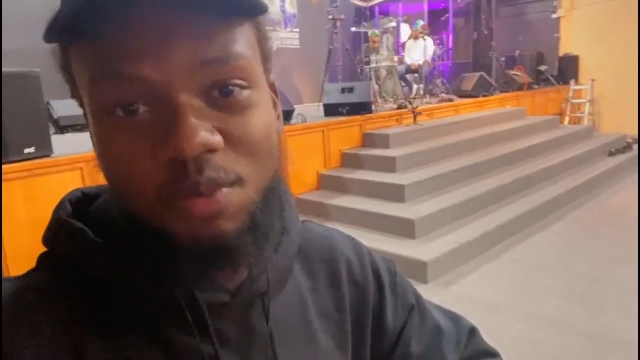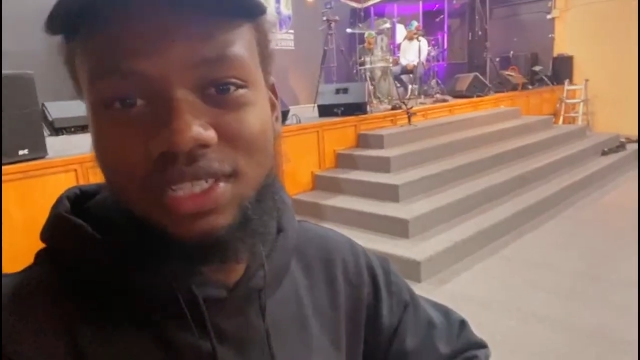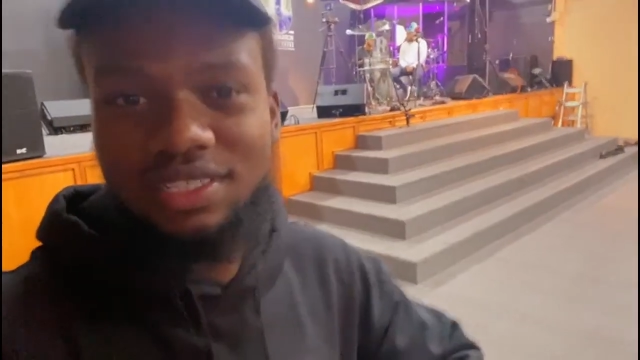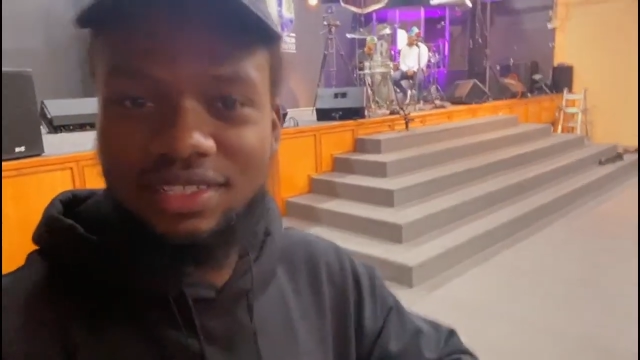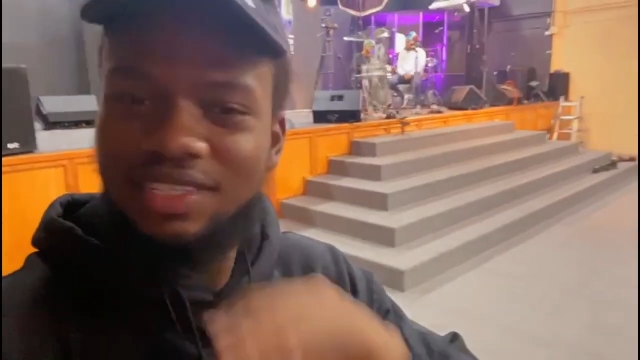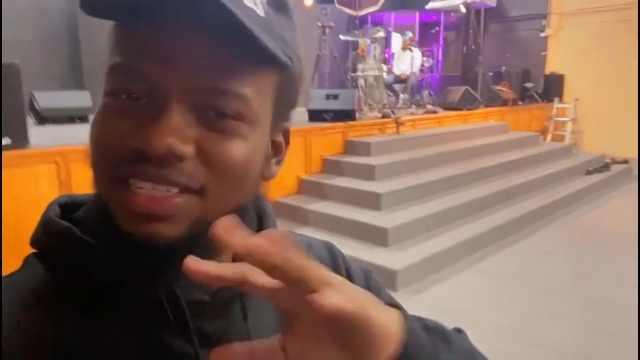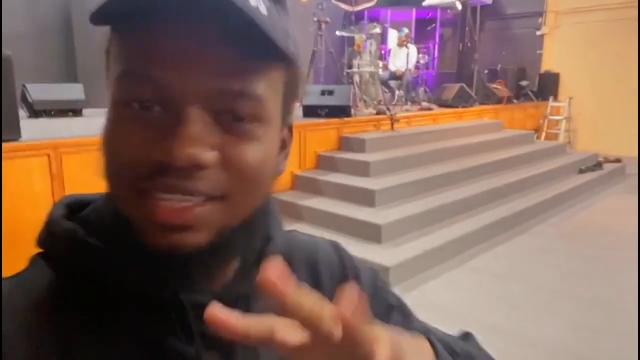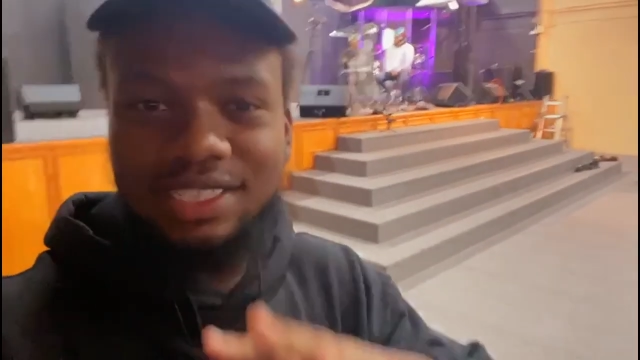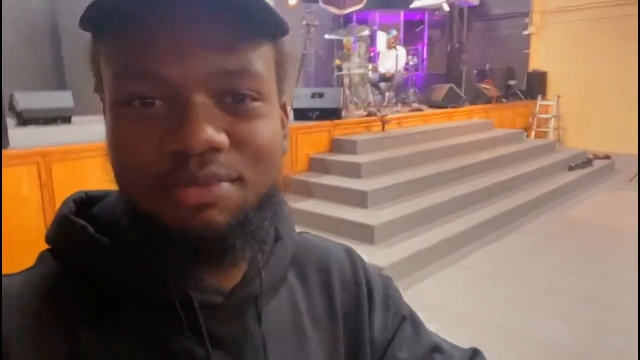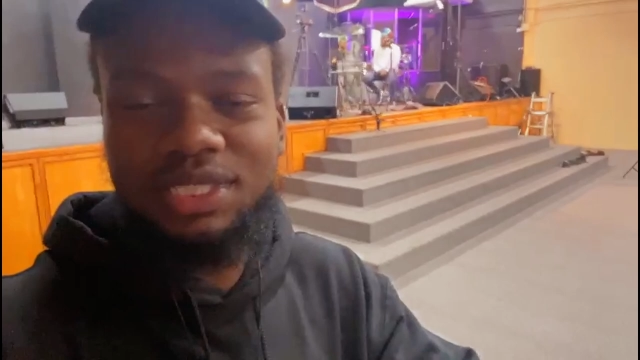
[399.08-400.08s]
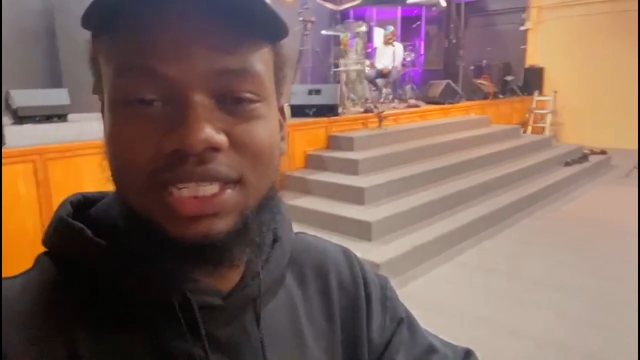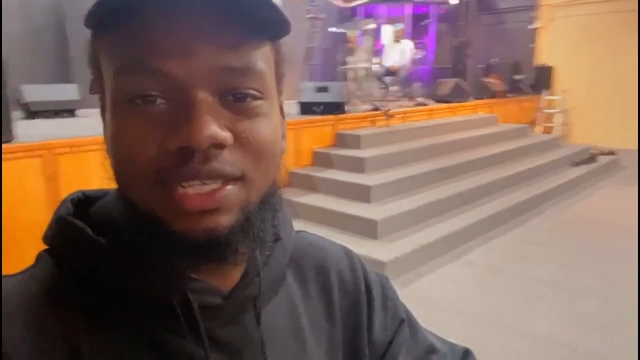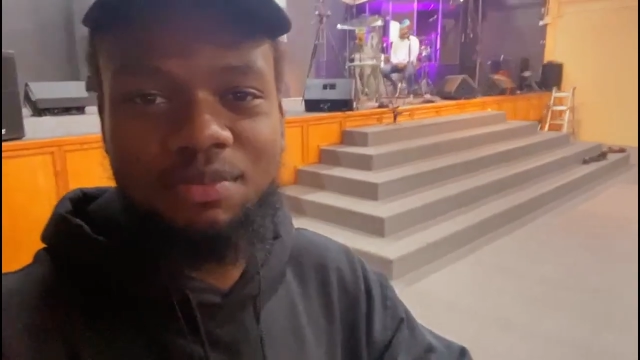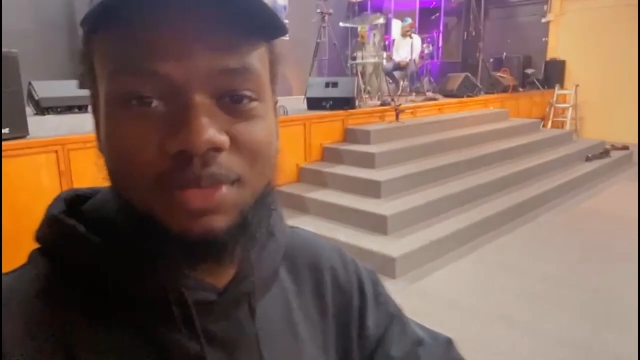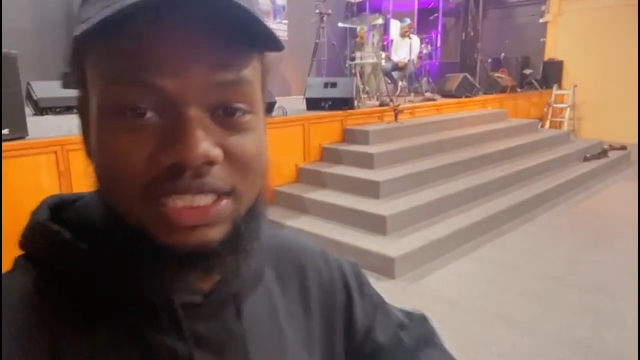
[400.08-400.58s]
But simple
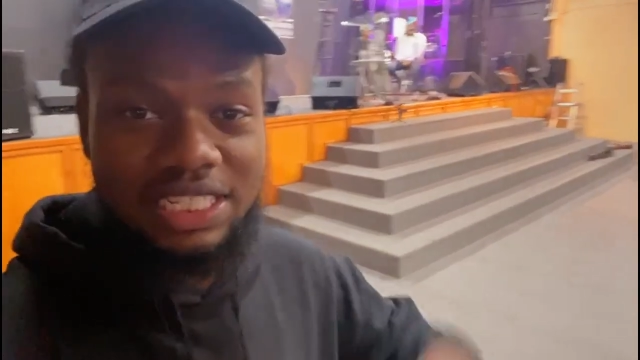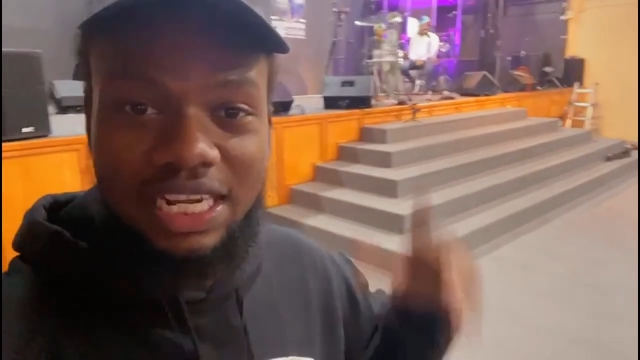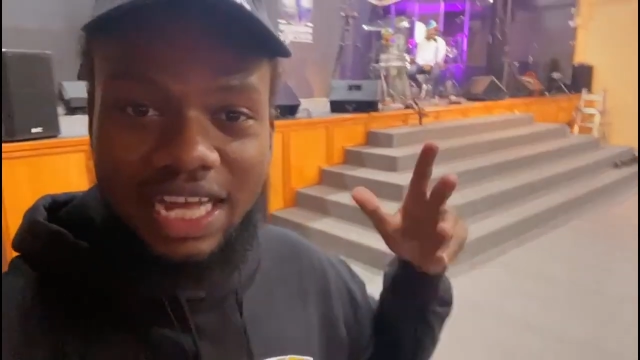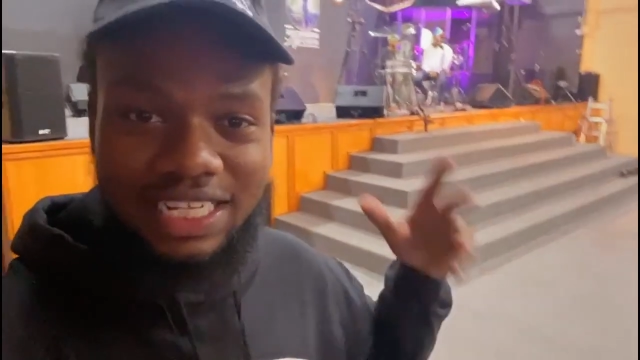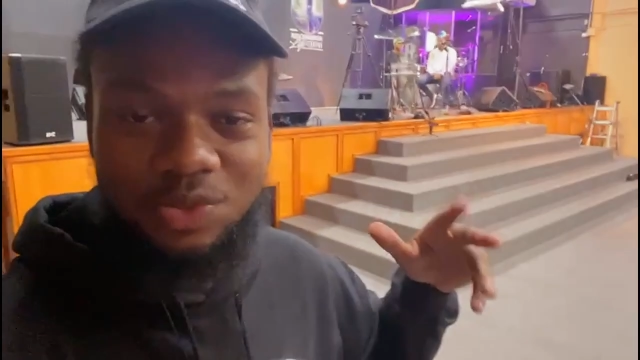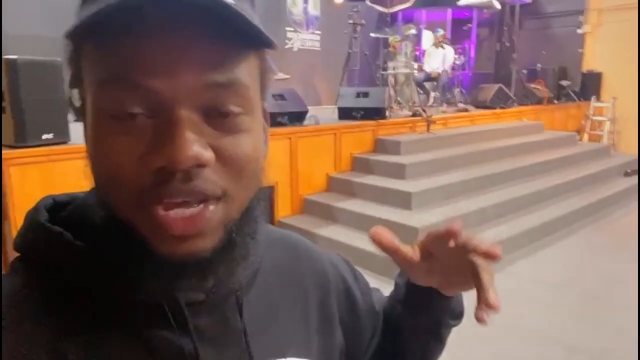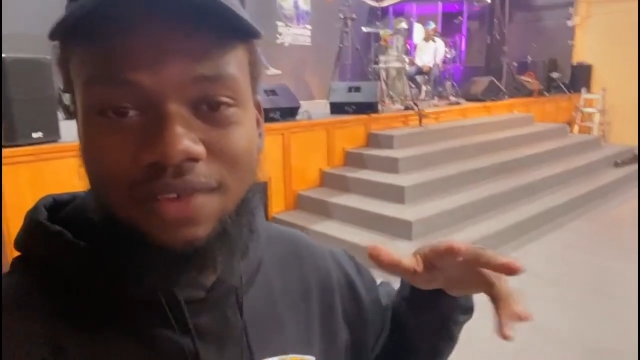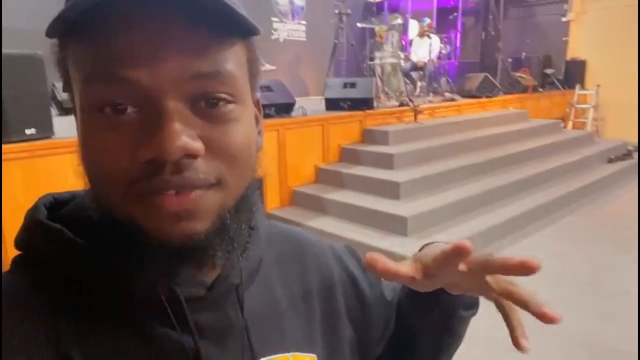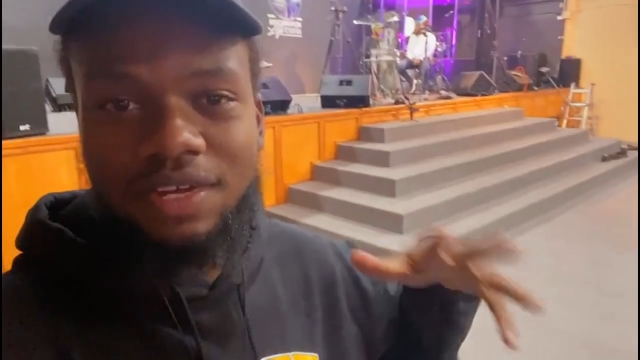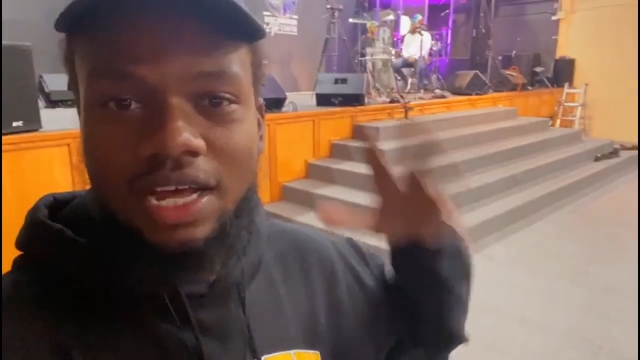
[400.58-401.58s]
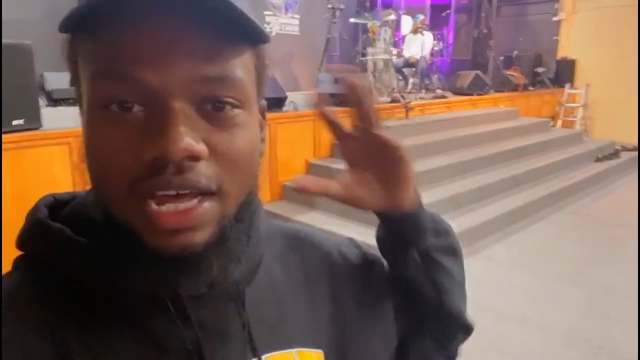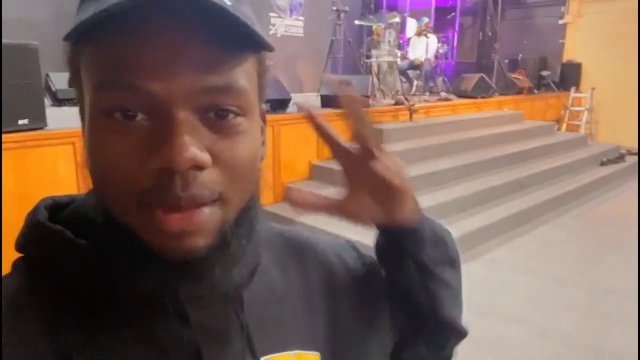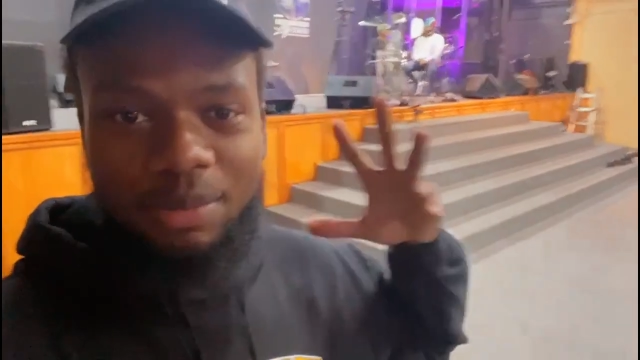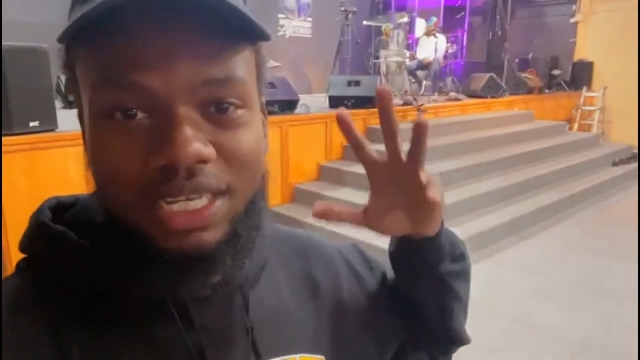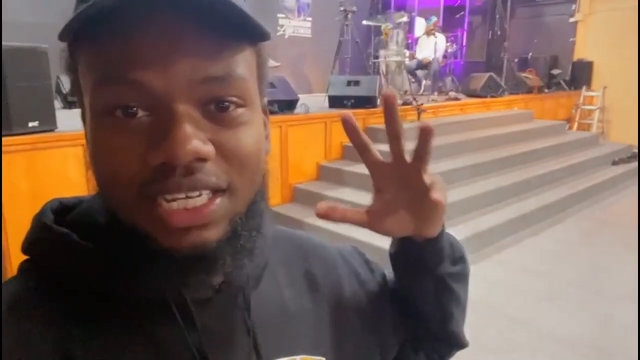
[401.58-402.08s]
setup, you see the lights, we have a big